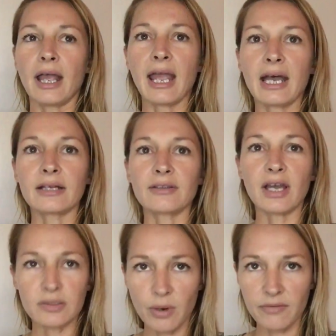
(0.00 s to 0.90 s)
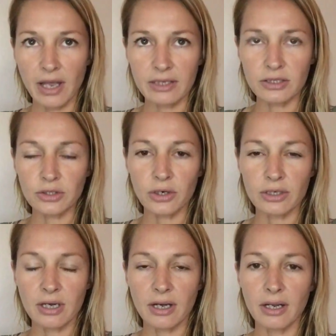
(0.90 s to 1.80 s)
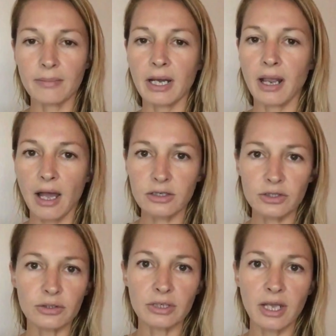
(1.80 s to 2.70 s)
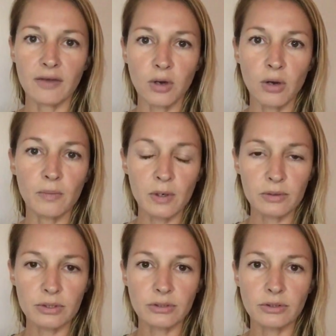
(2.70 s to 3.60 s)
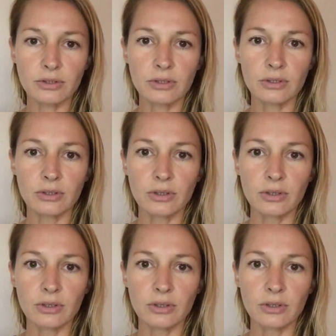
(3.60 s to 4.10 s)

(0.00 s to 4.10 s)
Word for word: And that's why I've had such a hard time. And I actually have almost.